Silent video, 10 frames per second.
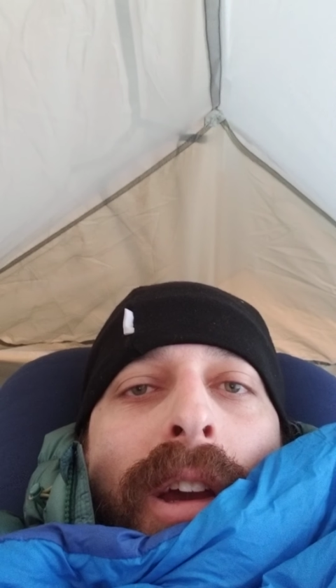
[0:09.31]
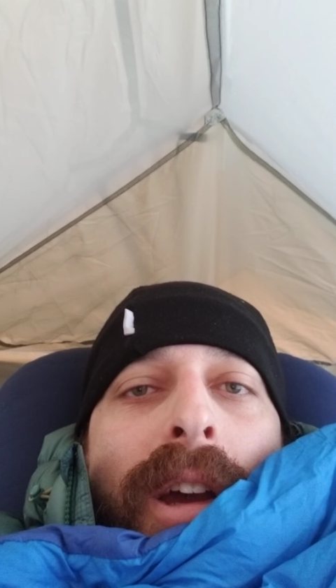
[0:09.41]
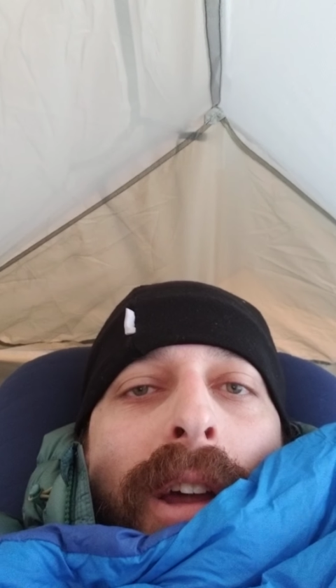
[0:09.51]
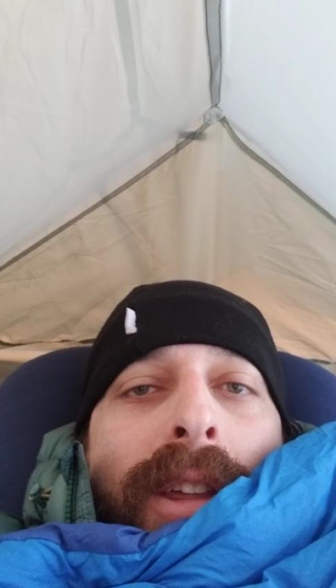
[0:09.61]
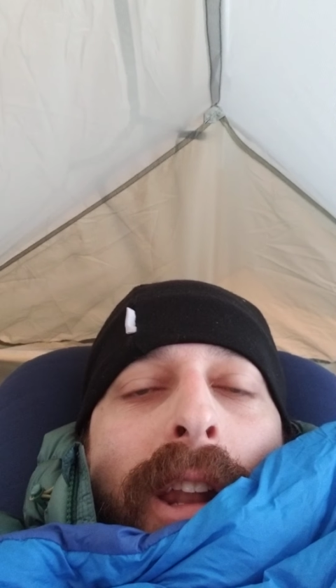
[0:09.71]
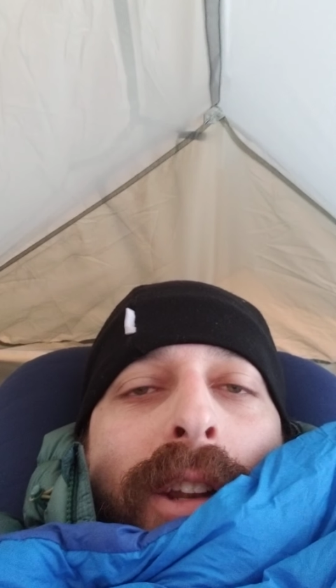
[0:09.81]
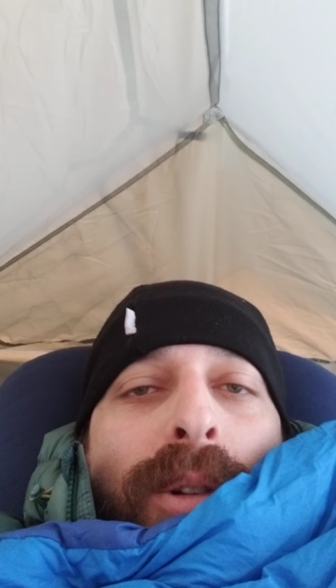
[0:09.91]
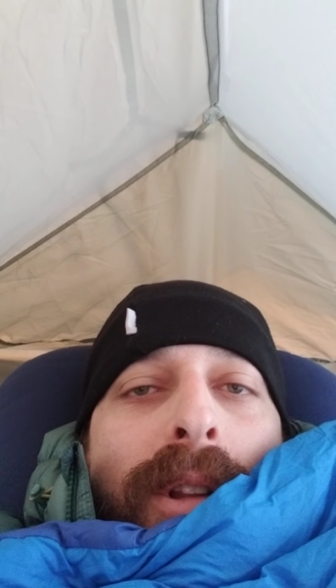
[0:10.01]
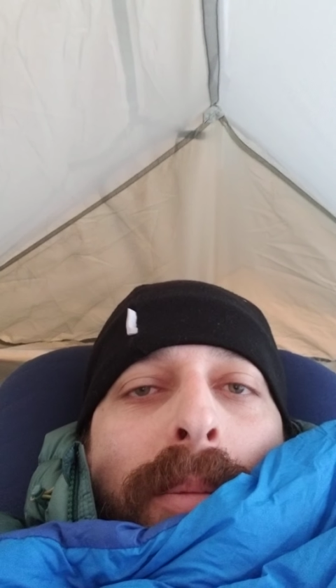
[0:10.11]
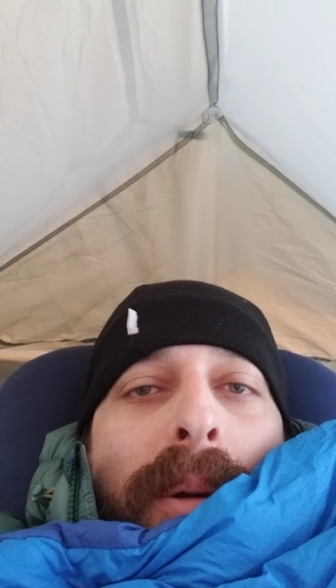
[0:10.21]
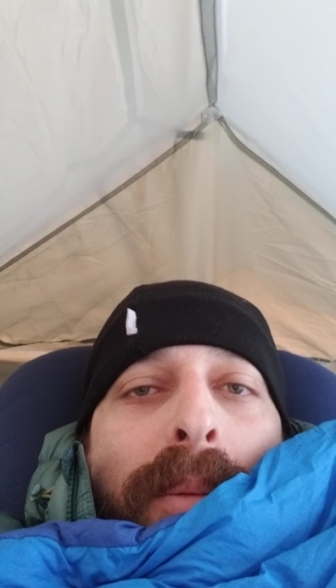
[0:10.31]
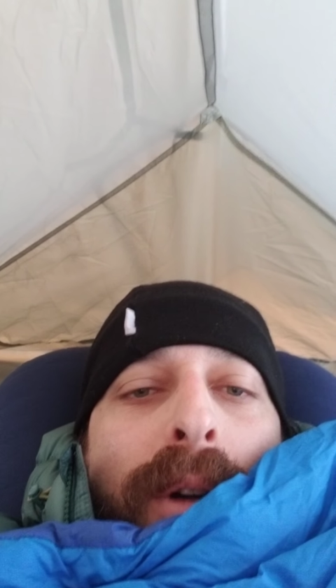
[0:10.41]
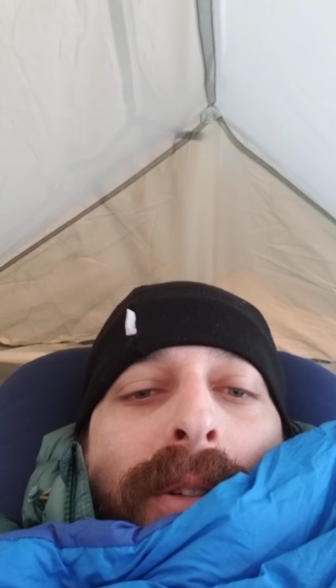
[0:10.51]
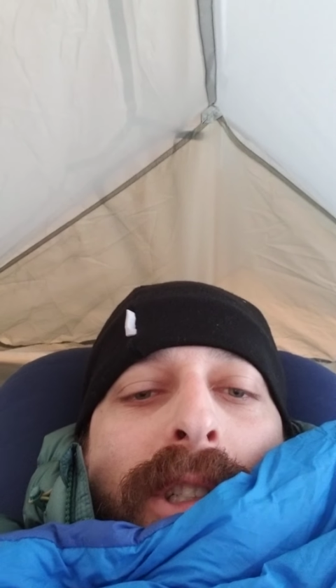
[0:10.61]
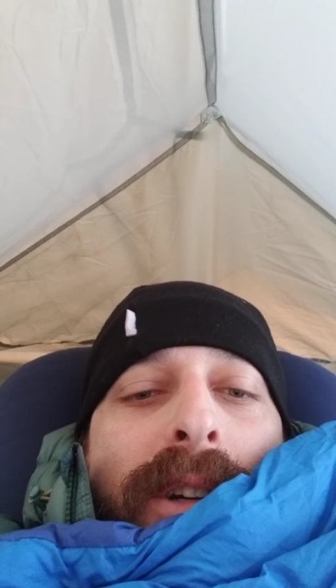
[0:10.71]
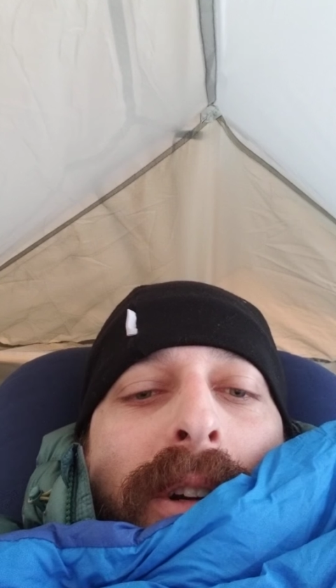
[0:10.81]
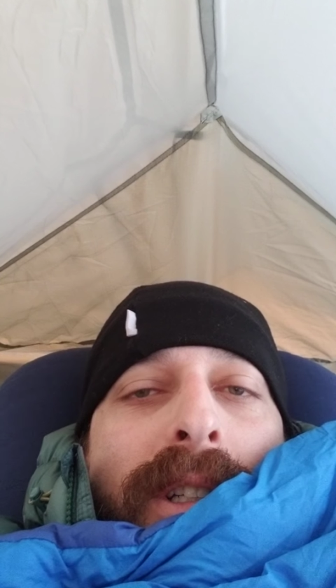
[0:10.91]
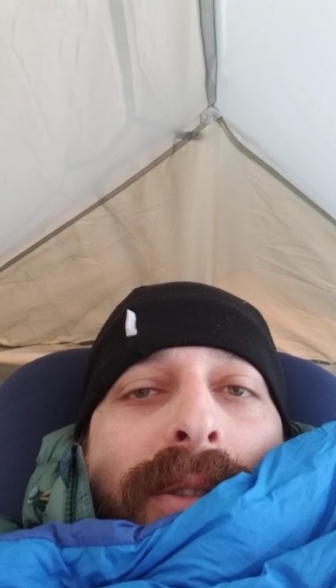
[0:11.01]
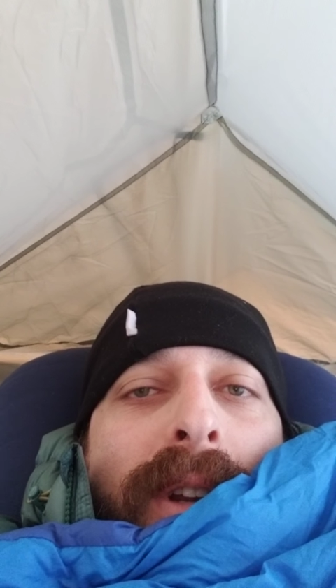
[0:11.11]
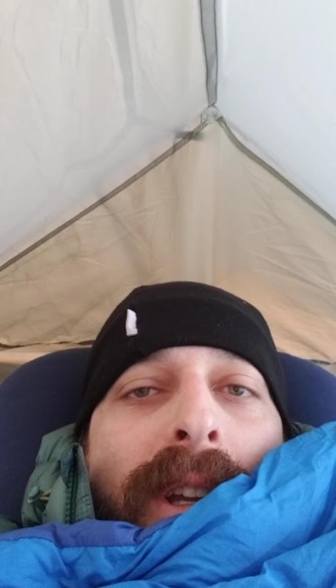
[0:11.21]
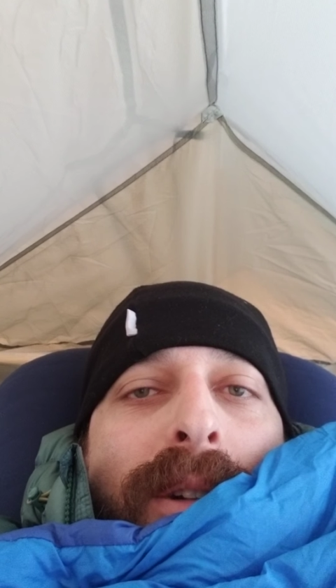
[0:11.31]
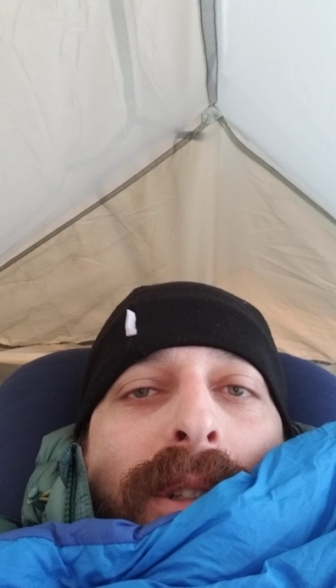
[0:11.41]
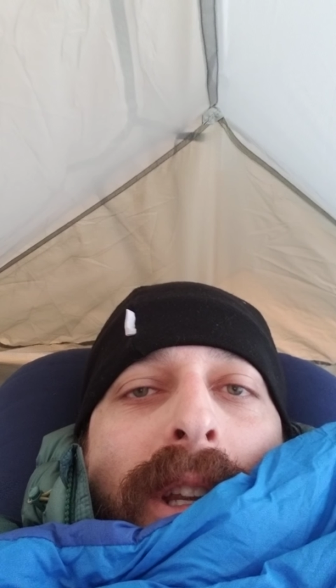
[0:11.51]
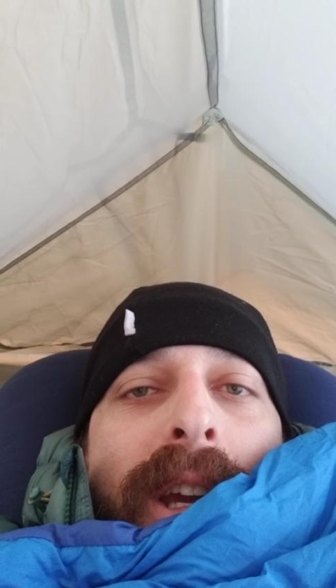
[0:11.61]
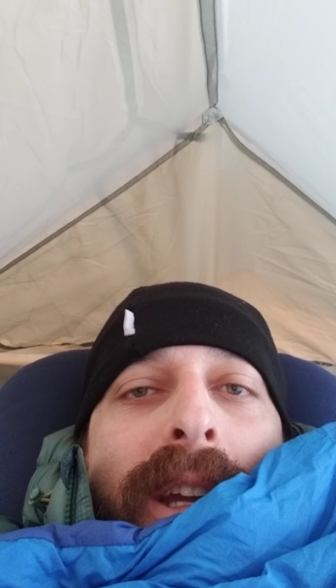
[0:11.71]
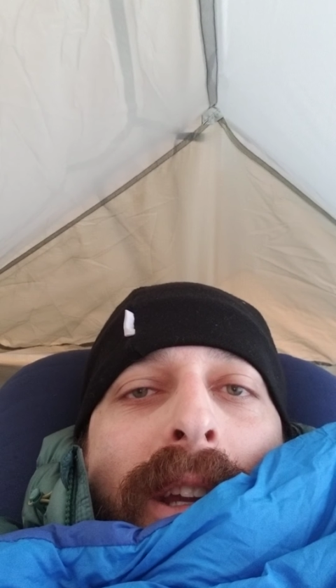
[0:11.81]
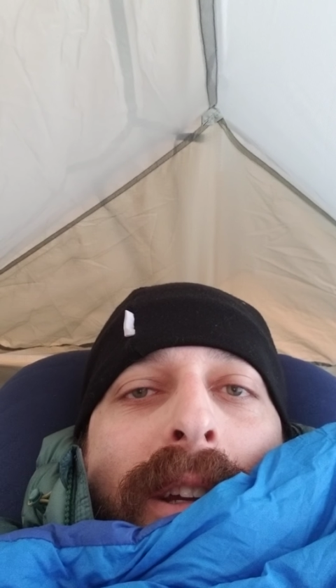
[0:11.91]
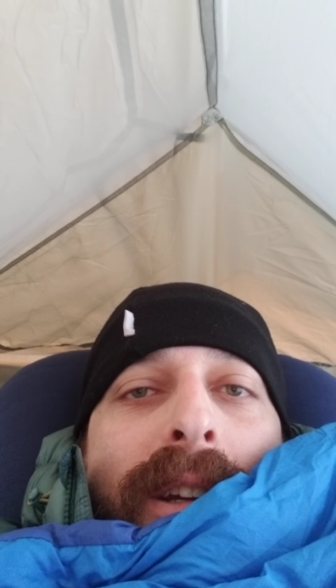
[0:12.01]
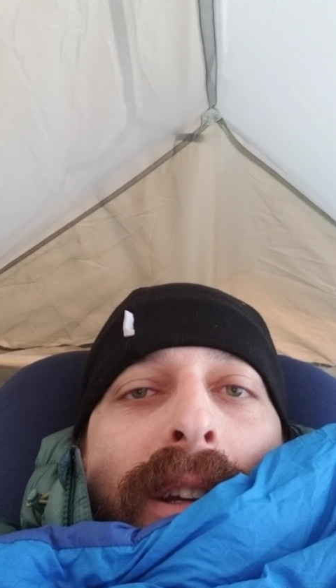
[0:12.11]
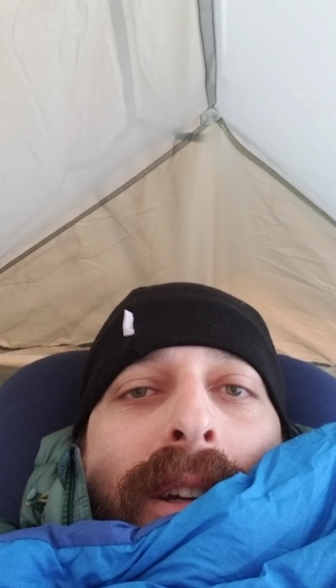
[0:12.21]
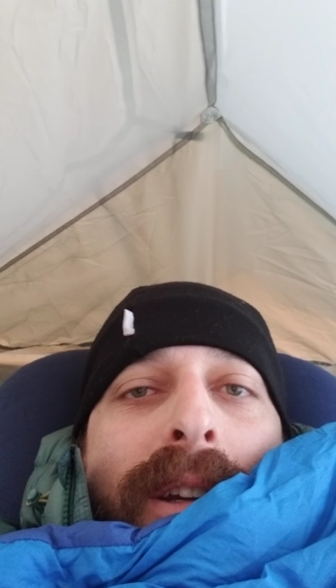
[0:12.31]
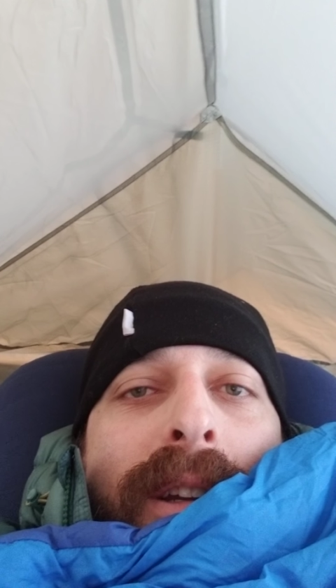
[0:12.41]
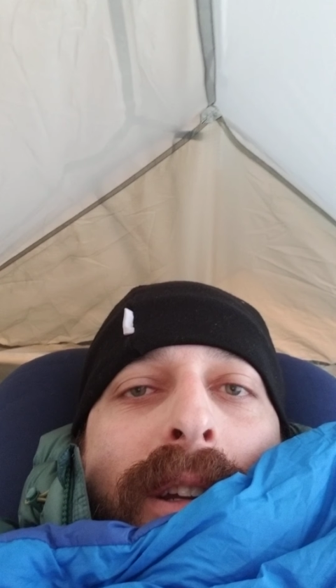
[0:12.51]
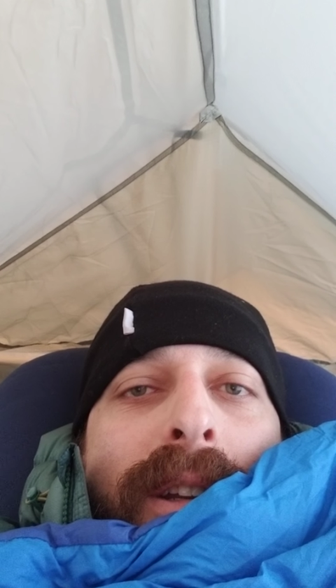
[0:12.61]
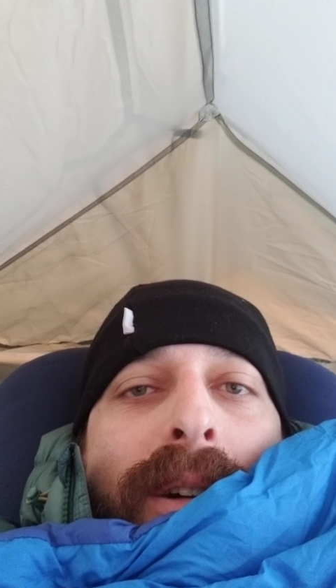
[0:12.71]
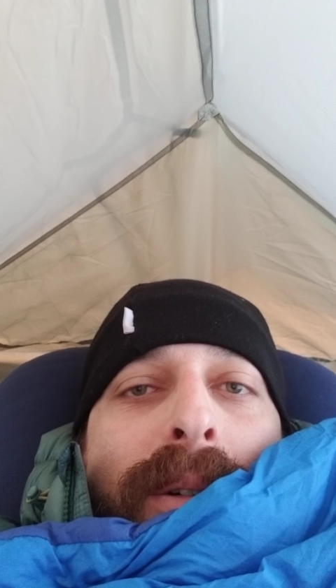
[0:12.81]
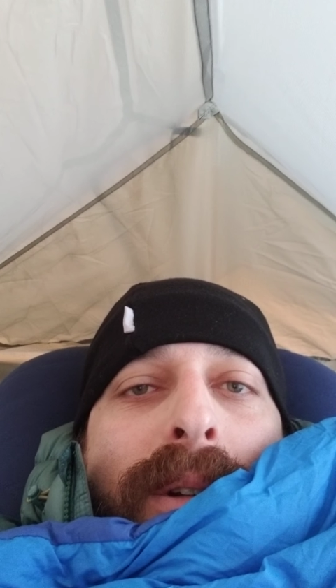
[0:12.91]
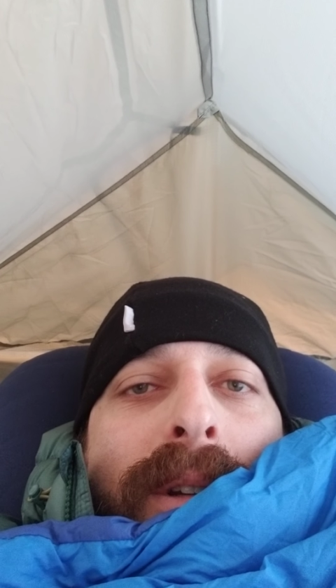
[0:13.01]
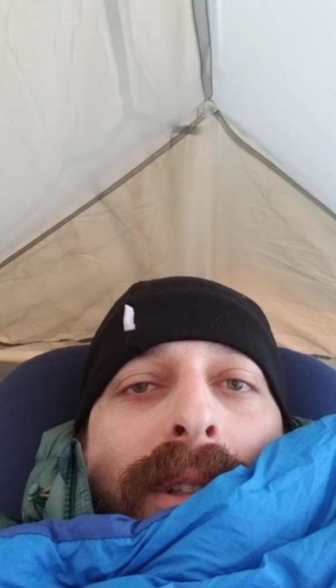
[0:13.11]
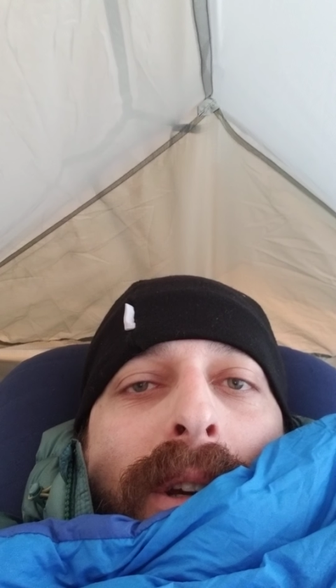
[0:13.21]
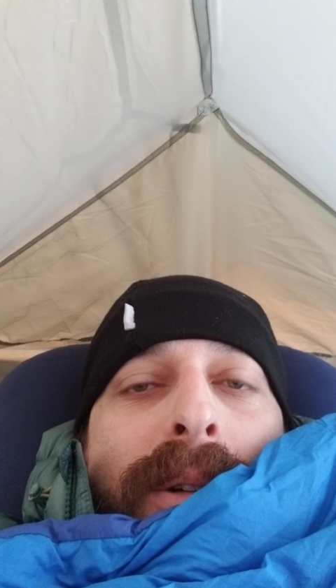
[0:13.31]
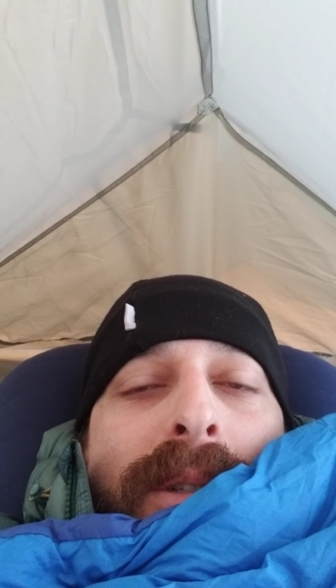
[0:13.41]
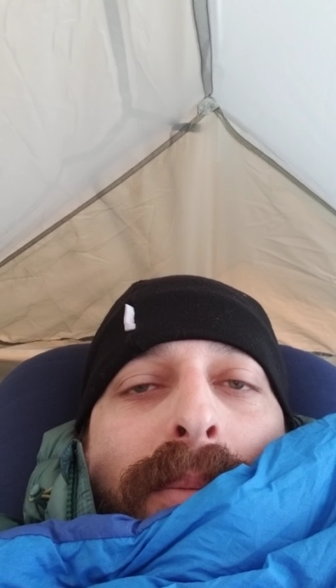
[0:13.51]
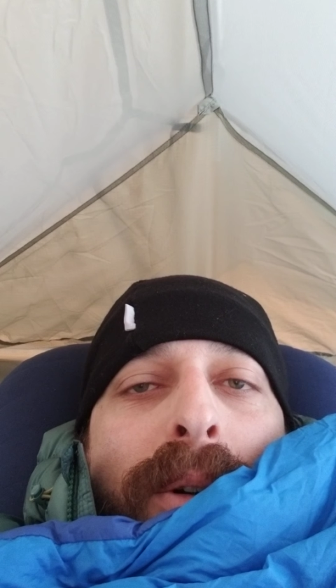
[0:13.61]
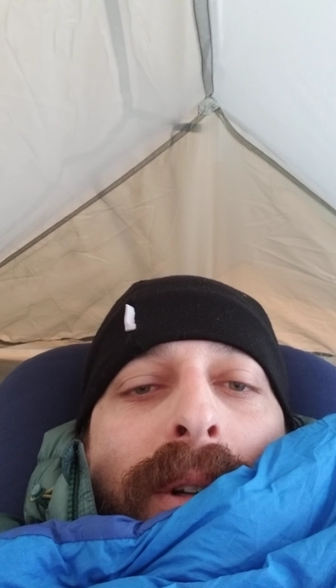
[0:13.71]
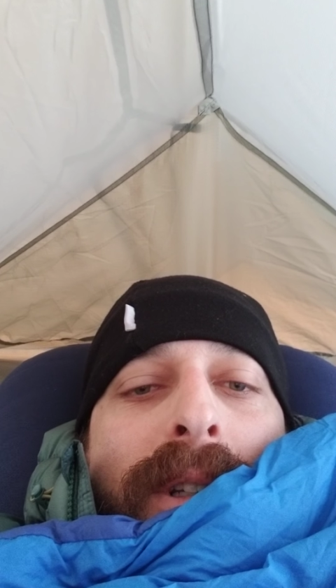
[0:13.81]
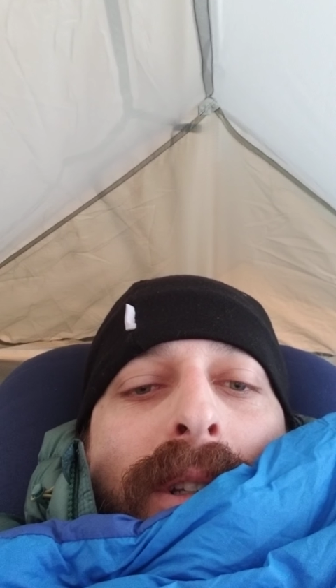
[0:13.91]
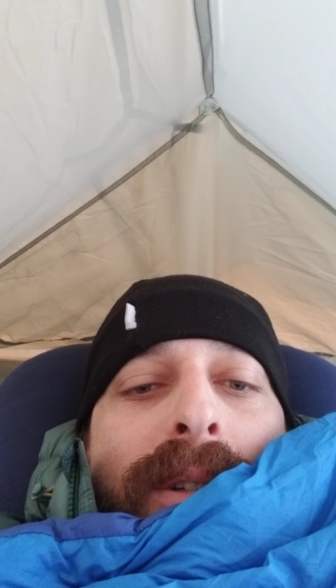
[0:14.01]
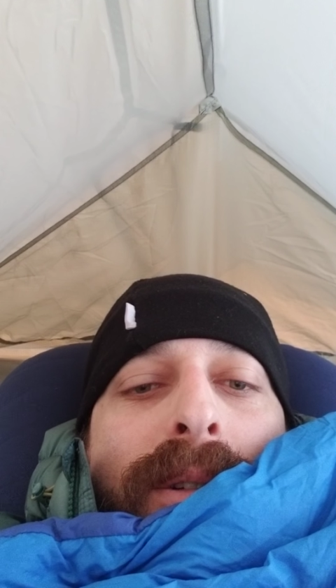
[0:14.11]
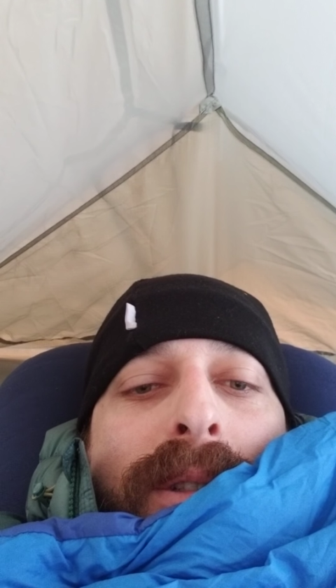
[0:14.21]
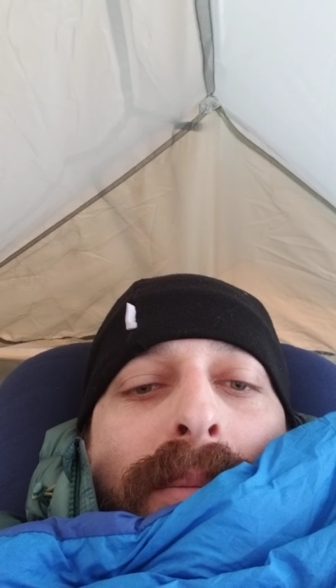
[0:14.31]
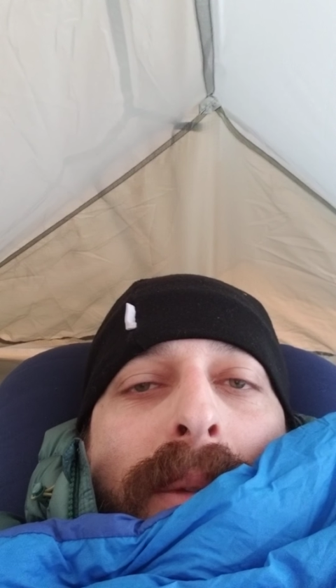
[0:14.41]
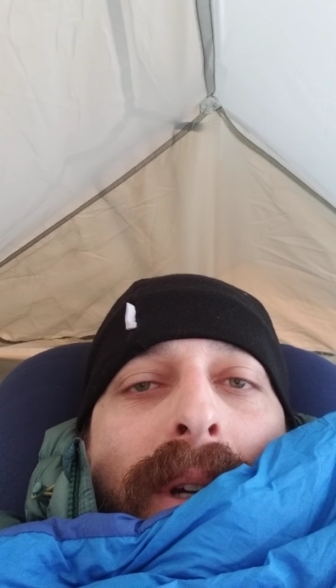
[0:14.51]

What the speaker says: I thought I'd do a little bit more of a serious video today. It's always important to do some,